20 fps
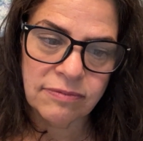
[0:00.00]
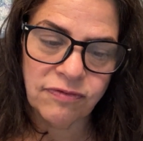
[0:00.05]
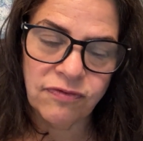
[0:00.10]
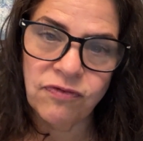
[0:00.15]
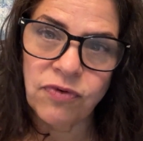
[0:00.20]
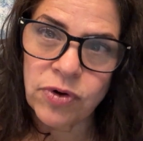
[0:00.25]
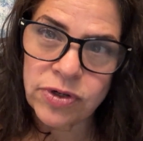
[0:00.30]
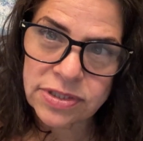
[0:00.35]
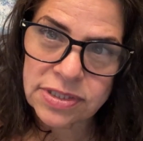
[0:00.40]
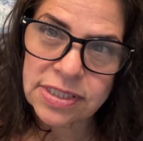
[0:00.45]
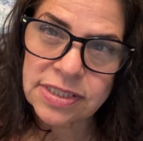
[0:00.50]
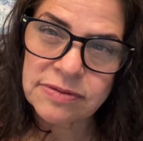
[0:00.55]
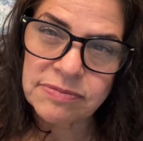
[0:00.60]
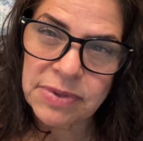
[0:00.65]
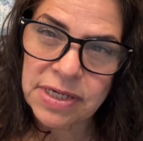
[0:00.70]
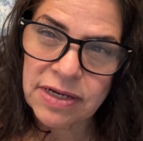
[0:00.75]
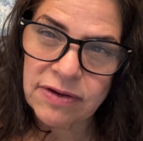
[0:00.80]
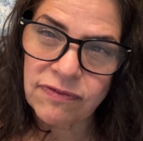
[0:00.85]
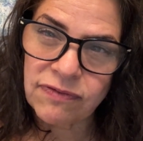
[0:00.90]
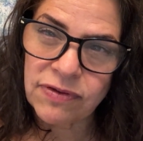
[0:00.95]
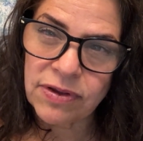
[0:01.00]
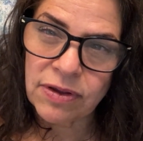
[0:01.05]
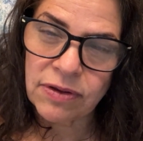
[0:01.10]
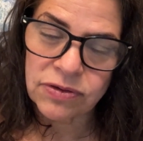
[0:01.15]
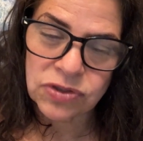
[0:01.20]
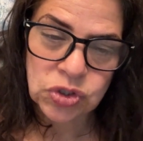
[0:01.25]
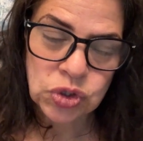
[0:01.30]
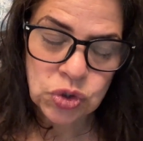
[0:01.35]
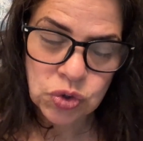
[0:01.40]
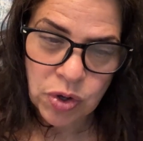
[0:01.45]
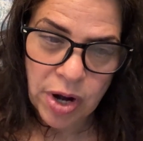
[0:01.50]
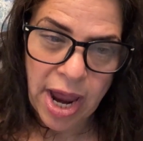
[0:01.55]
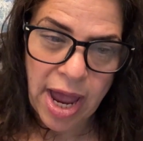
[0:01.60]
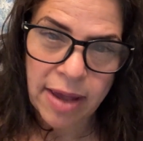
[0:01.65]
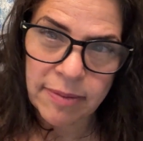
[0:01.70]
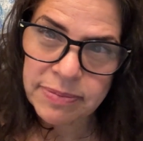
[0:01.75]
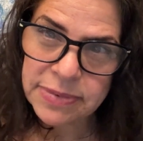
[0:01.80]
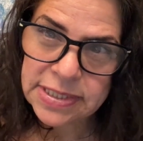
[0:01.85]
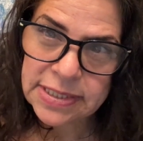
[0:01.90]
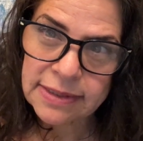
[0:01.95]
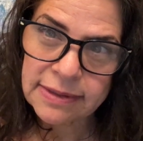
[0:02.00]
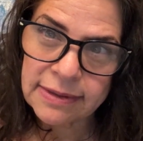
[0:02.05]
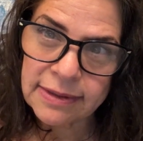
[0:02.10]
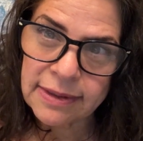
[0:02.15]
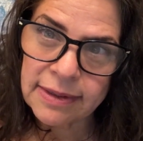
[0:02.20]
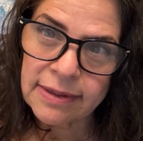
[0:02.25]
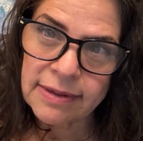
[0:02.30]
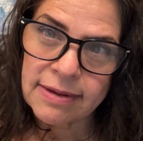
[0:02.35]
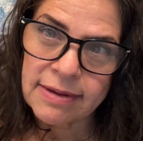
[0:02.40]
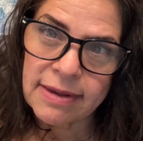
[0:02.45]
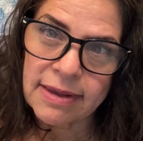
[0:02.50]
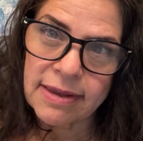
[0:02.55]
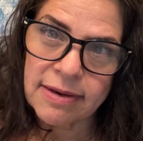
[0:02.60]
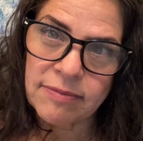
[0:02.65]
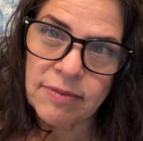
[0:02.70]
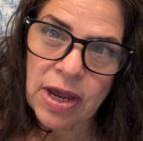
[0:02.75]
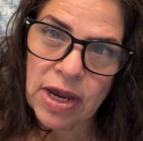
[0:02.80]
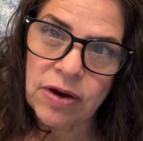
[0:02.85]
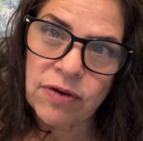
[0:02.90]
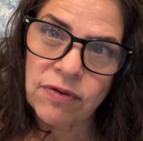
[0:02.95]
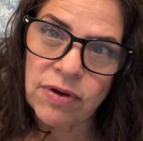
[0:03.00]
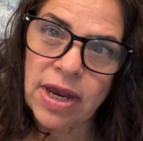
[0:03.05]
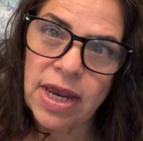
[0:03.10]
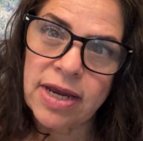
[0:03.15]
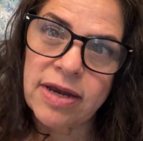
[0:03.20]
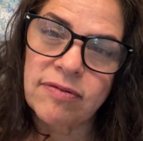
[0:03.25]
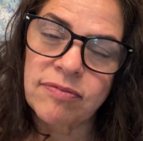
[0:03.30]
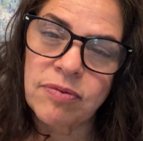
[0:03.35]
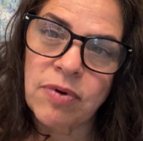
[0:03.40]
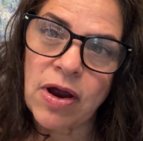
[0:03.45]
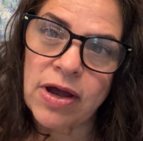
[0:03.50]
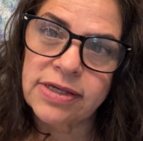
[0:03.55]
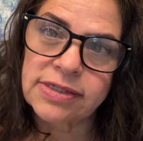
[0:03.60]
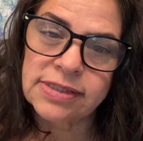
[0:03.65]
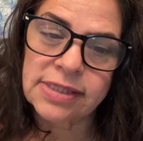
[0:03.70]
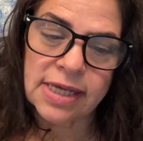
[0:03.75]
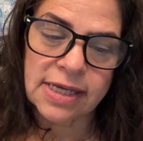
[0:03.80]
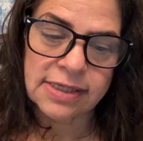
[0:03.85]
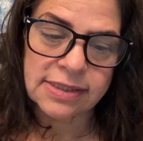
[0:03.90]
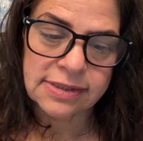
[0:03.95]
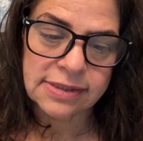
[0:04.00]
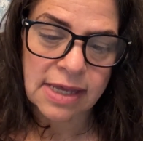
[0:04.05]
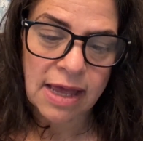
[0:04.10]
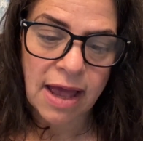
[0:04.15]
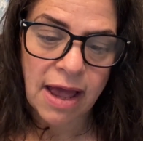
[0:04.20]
forces me to feel trapped in my creative process.